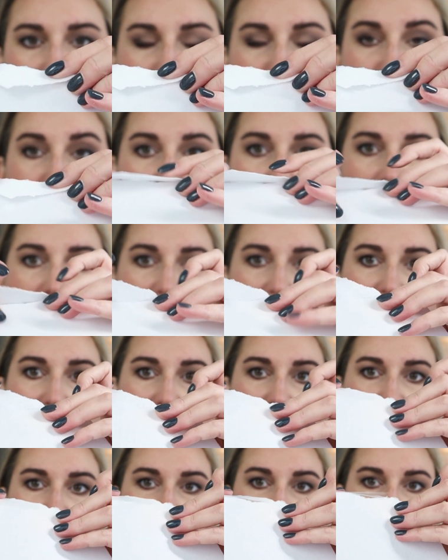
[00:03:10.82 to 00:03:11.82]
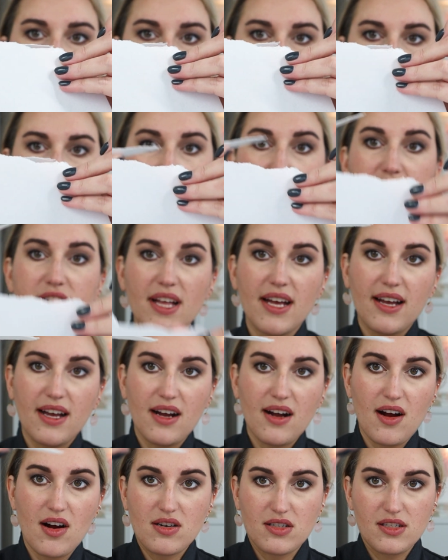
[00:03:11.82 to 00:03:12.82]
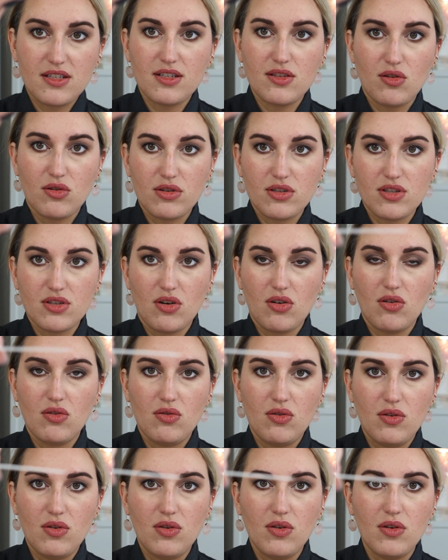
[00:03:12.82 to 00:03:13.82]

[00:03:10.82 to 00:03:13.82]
dry and it looks like a cardstock. So